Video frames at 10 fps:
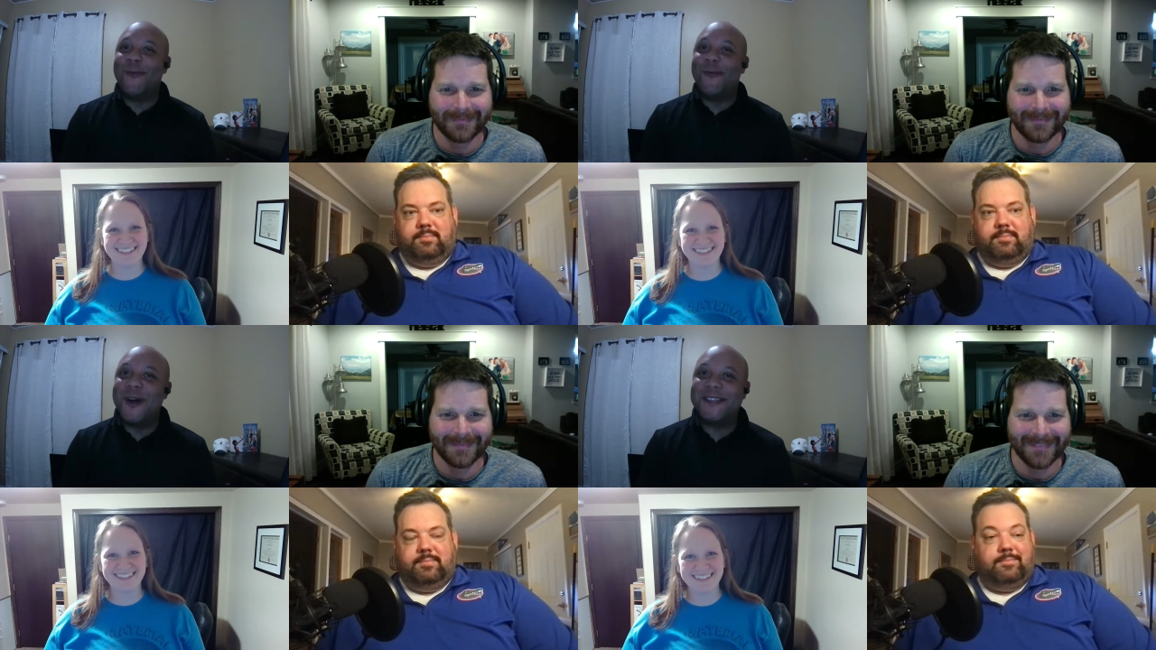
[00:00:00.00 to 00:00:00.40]

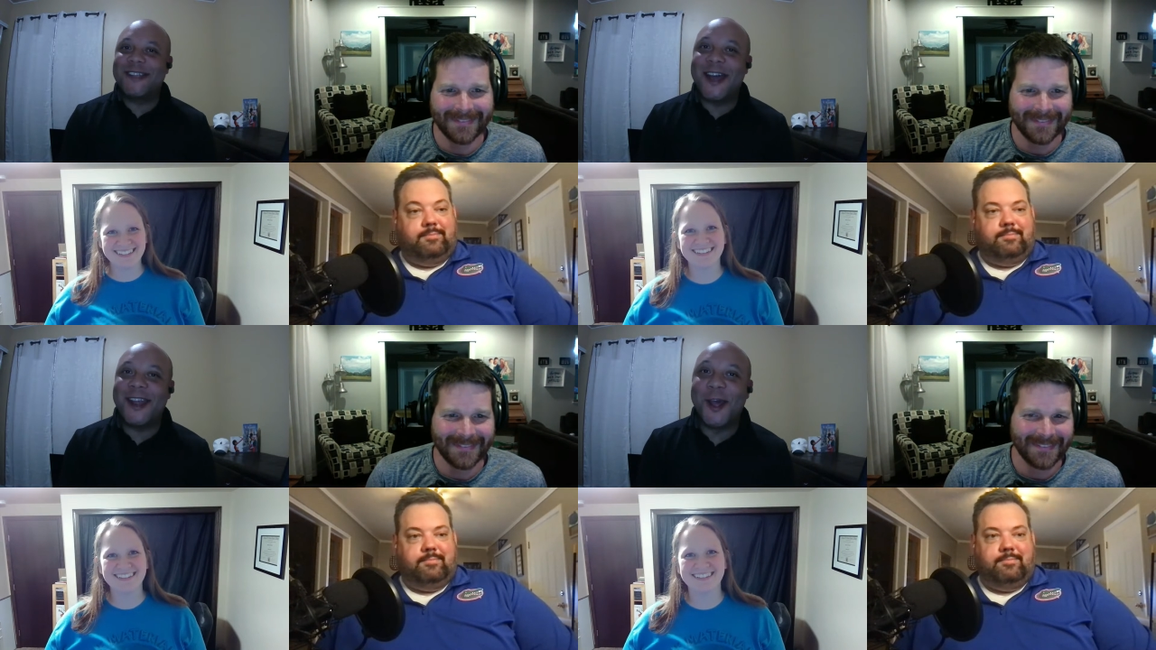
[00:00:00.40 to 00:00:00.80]
Speaker 1: of One's
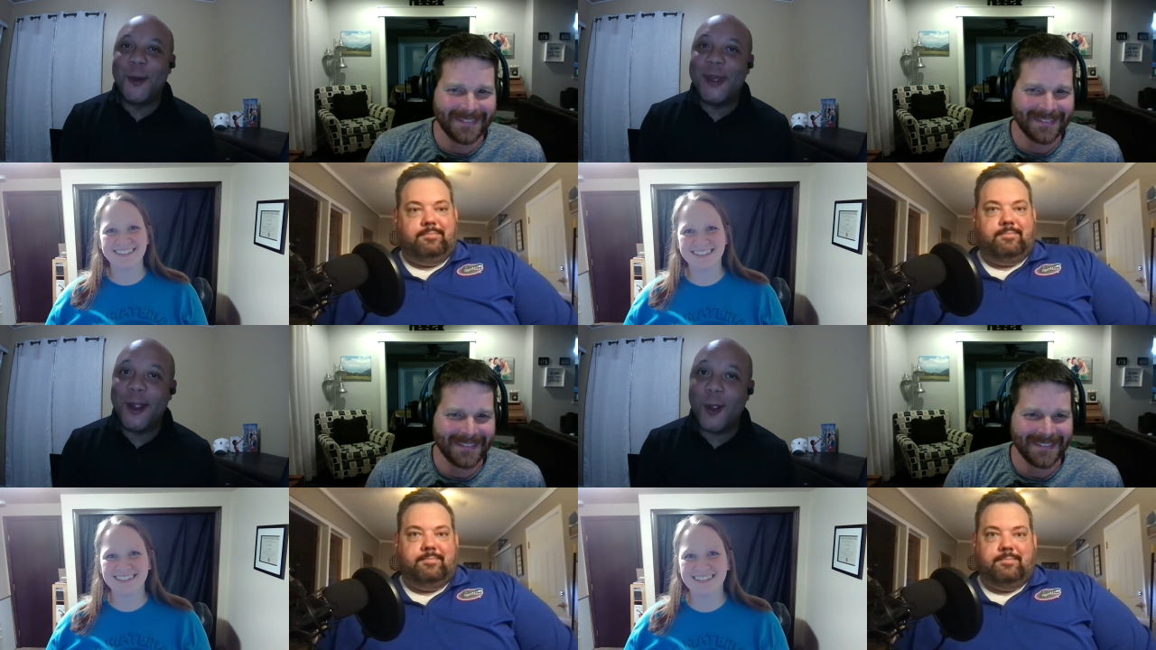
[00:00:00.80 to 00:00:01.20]
Gotta
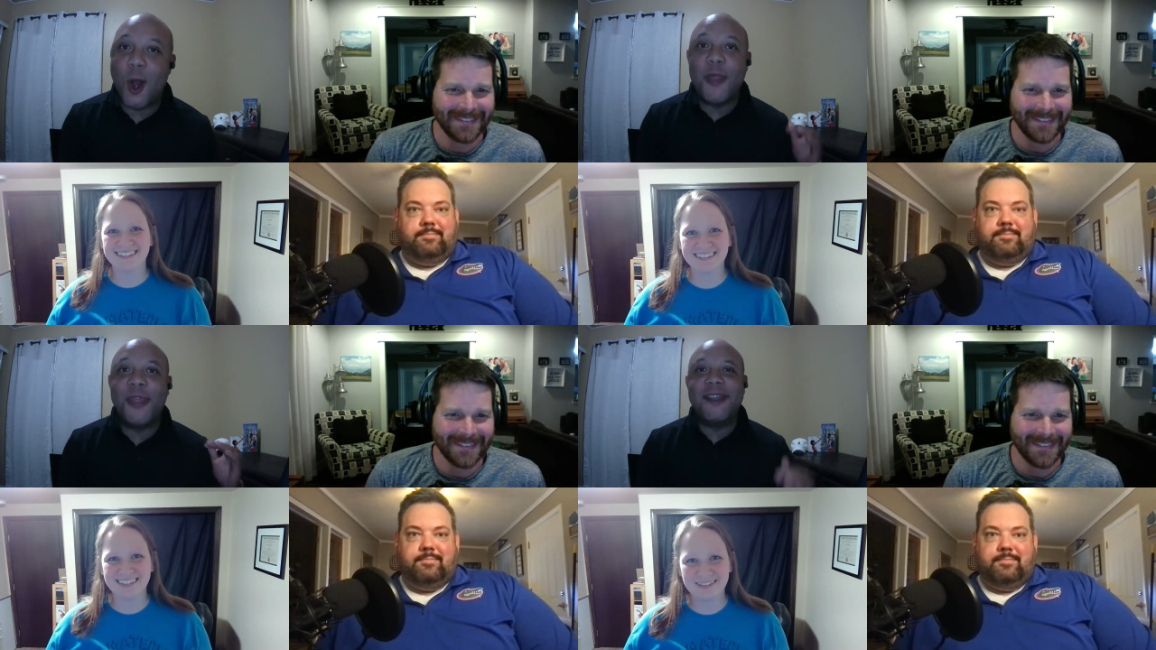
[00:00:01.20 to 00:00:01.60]
Go here
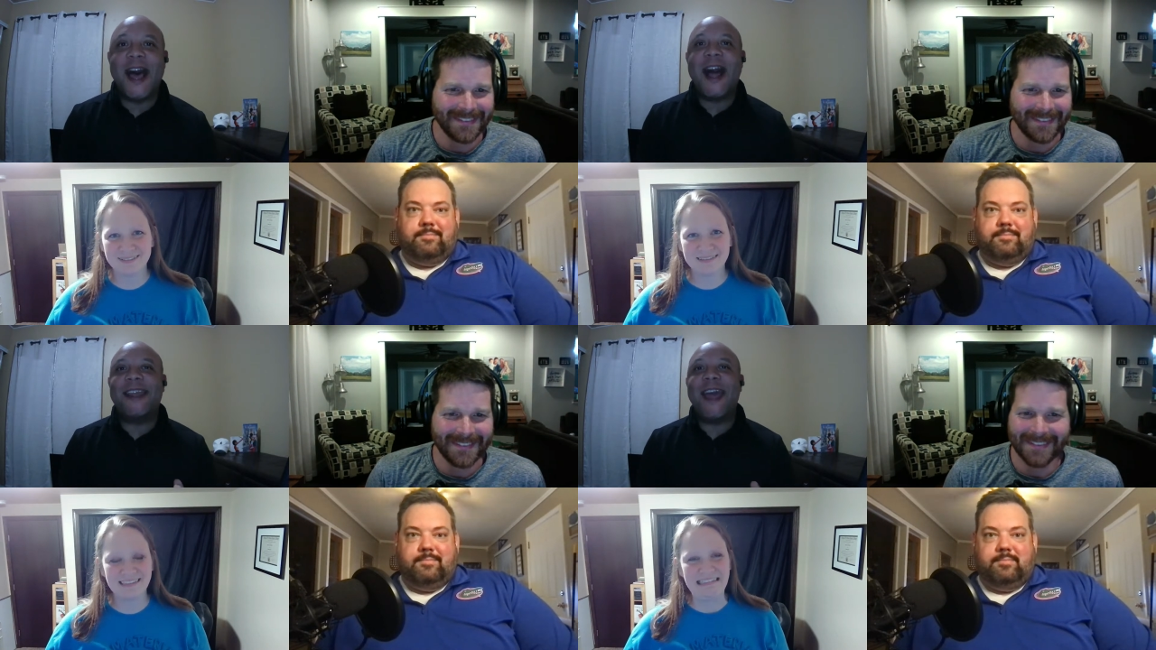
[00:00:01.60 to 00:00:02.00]
on the
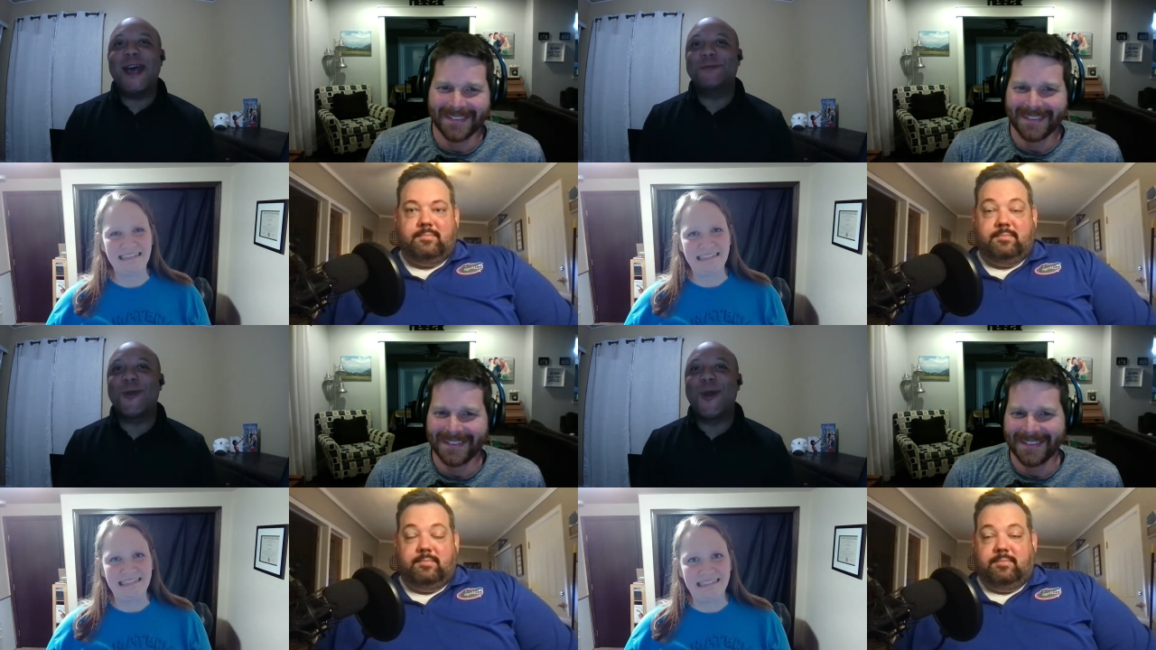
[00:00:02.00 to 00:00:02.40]
Notcast,